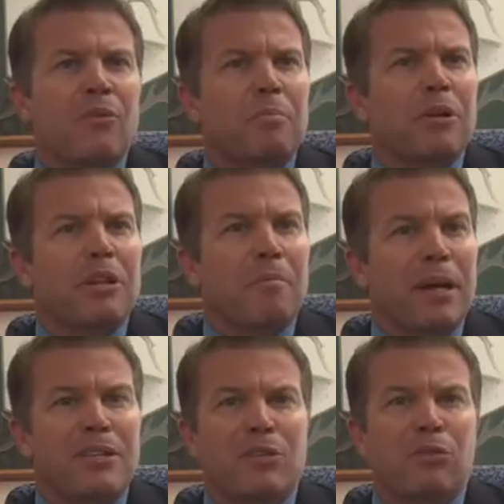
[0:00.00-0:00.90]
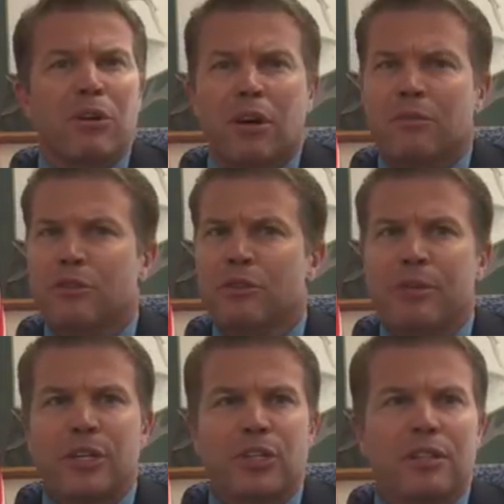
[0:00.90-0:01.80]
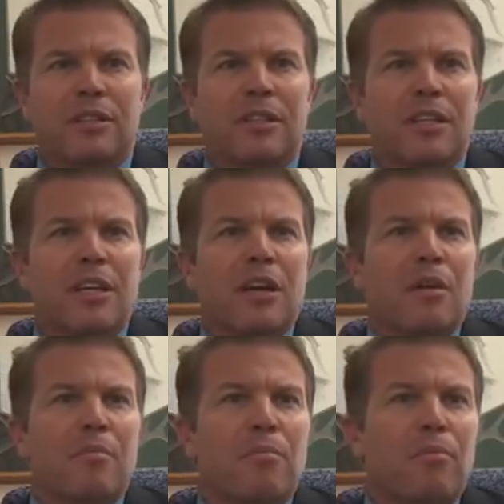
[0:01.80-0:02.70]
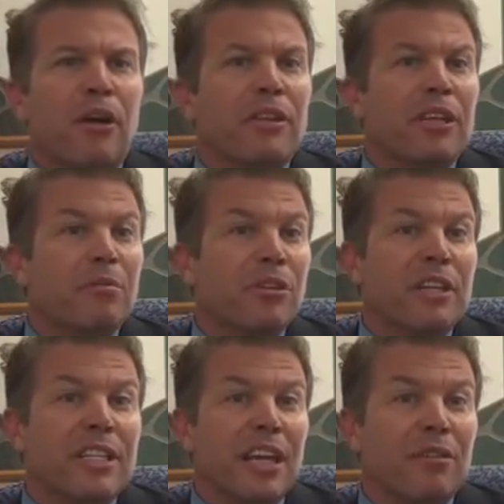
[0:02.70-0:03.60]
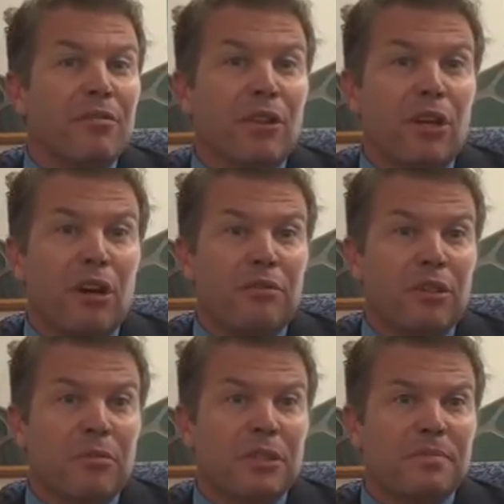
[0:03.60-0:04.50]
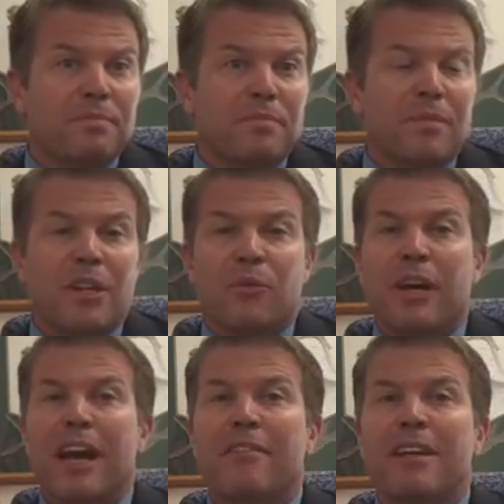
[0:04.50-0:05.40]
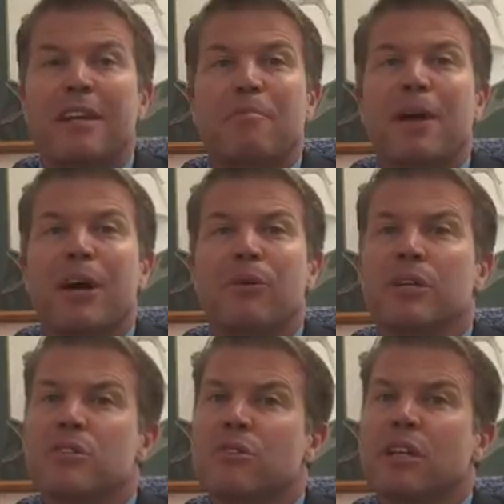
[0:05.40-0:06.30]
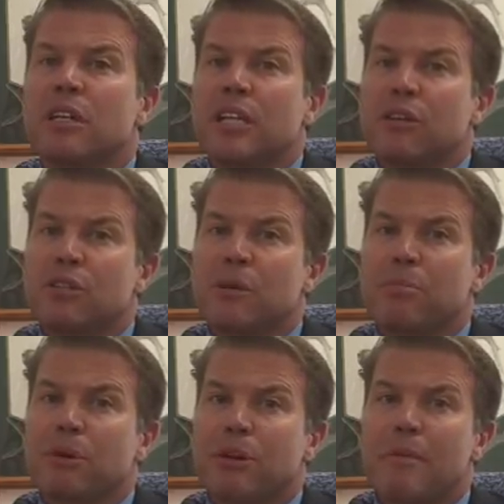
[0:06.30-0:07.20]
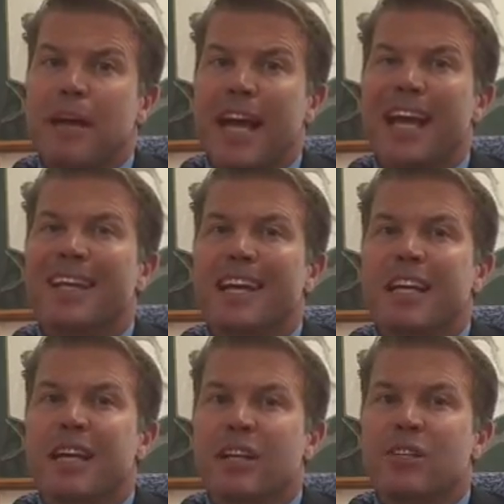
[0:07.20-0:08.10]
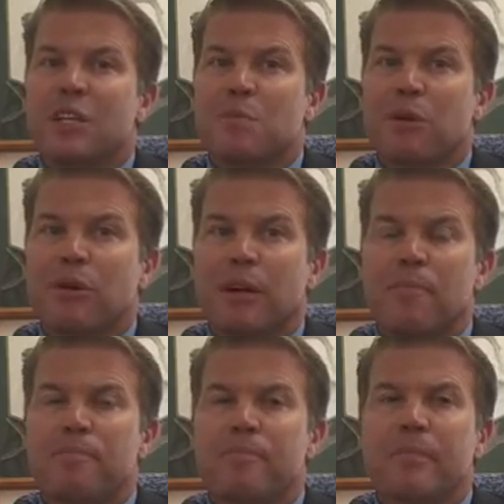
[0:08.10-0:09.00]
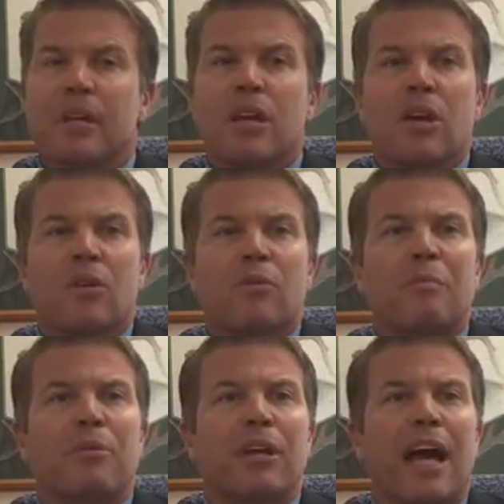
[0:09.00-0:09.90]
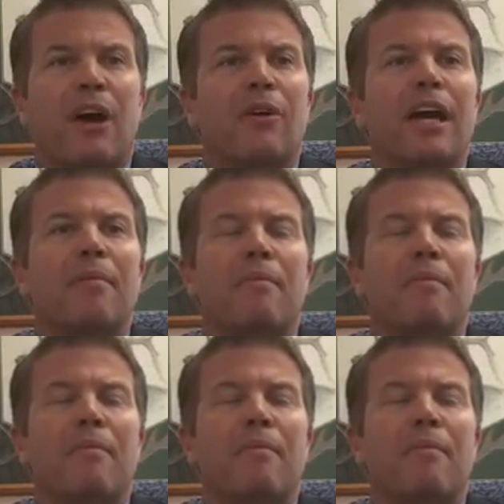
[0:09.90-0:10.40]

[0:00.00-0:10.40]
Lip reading: we put on the best school carnival in the region, brought the community together for the golf tournament, we have an empowering student leadership program and an EHS program. We put out a